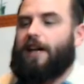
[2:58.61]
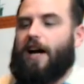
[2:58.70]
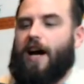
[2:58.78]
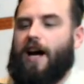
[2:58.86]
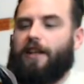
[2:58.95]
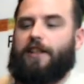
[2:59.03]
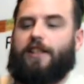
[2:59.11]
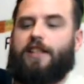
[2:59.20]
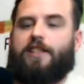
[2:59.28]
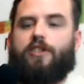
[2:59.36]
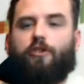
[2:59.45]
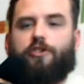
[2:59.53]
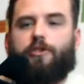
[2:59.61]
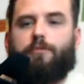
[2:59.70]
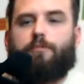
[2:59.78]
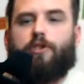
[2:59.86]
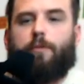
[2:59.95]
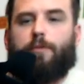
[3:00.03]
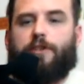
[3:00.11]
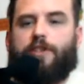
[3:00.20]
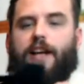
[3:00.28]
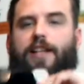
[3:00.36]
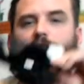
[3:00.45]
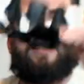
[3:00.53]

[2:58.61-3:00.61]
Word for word: And it's got some double-sided